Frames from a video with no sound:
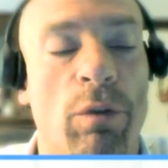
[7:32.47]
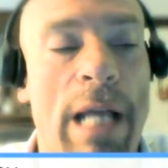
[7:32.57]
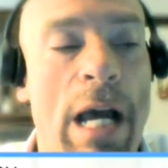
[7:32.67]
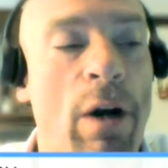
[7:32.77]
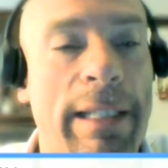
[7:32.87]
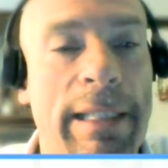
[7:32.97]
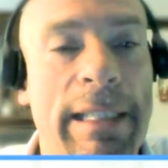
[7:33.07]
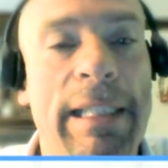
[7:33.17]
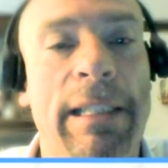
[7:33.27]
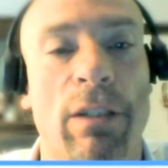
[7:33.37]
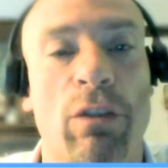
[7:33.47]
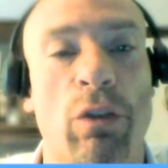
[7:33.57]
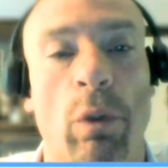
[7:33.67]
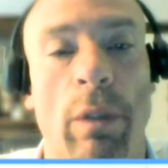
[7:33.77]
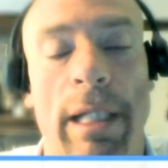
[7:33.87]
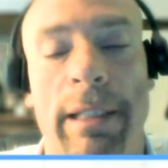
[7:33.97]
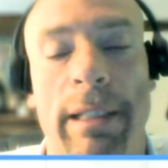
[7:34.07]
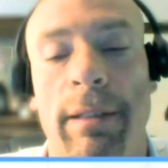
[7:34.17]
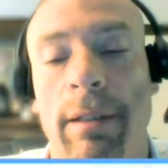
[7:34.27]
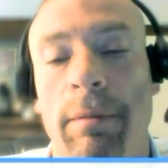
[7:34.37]
So now I need a tool
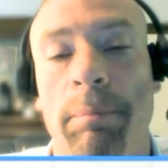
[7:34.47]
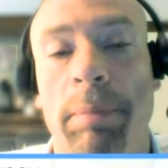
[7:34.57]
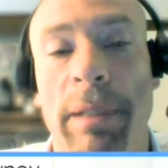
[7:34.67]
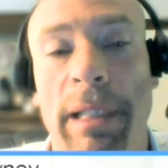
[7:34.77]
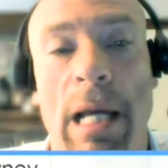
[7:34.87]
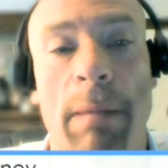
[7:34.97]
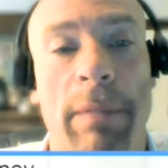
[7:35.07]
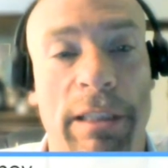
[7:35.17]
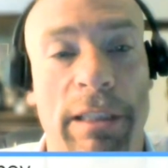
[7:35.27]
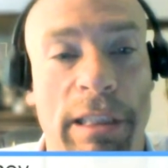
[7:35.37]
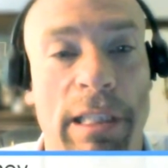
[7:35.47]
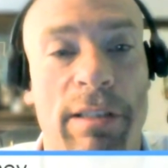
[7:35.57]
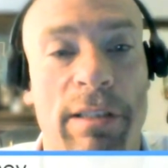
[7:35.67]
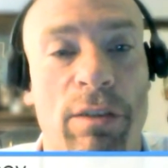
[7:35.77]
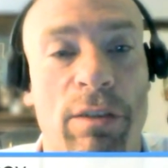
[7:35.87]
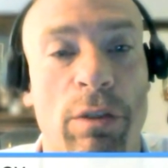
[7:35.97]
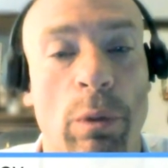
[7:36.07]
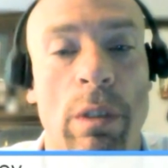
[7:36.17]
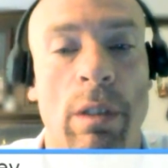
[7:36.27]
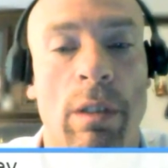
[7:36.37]
like PNM, Ingenious,
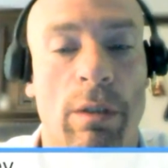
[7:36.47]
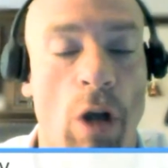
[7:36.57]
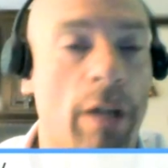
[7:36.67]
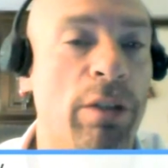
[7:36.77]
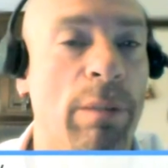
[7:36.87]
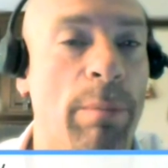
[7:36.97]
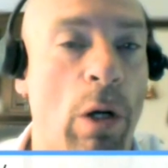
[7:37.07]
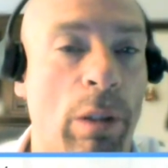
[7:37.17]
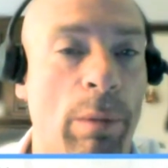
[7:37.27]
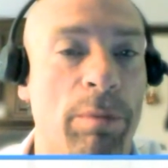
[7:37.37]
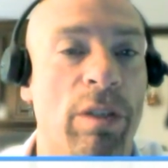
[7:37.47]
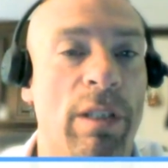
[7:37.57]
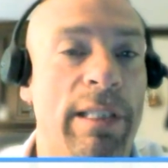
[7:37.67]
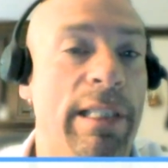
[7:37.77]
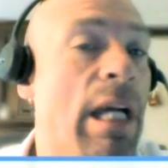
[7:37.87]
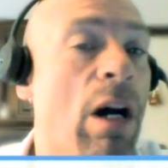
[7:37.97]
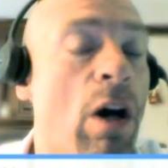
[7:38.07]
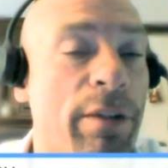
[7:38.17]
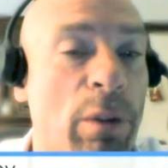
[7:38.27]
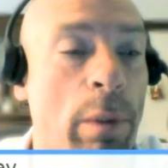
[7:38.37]
to talk to the modems, see how
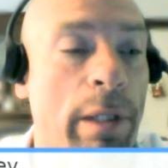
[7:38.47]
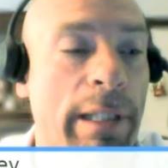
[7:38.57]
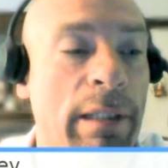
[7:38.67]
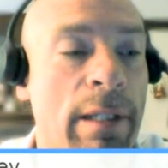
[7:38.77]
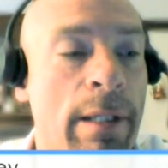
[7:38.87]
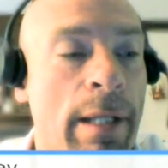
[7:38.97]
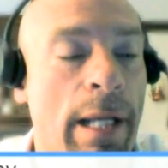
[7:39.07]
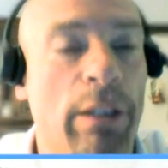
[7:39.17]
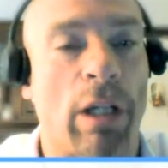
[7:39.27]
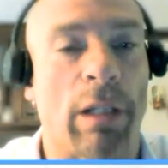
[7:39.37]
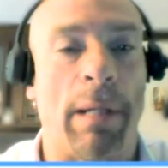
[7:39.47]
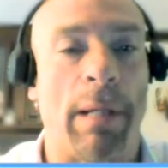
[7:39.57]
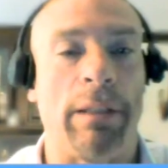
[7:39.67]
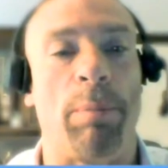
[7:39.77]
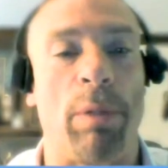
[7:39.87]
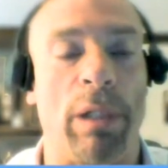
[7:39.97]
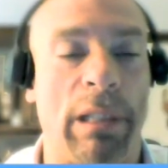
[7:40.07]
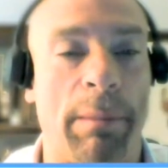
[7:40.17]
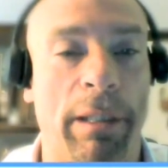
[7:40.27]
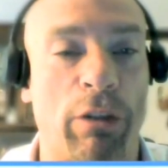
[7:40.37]
hard they're working, and you talk about, you know,
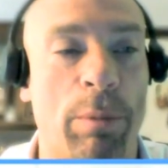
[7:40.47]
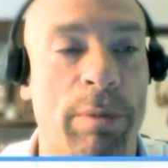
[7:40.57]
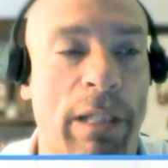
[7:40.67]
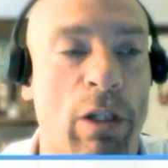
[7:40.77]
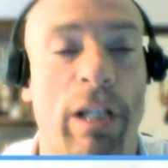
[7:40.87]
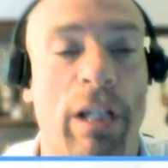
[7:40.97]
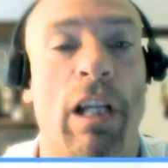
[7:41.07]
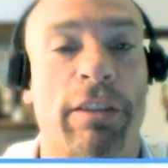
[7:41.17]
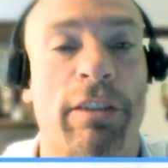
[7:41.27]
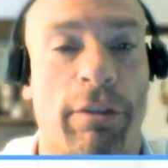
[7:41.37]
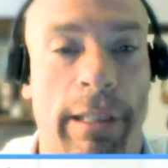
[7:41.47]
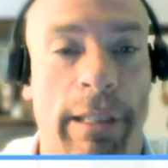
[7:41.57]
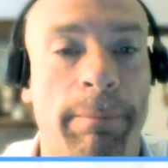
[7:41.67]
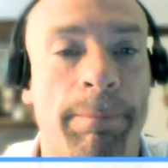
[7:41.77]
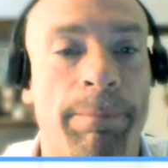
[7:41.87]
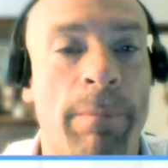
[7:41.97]
putting them in groups. I call it clustering.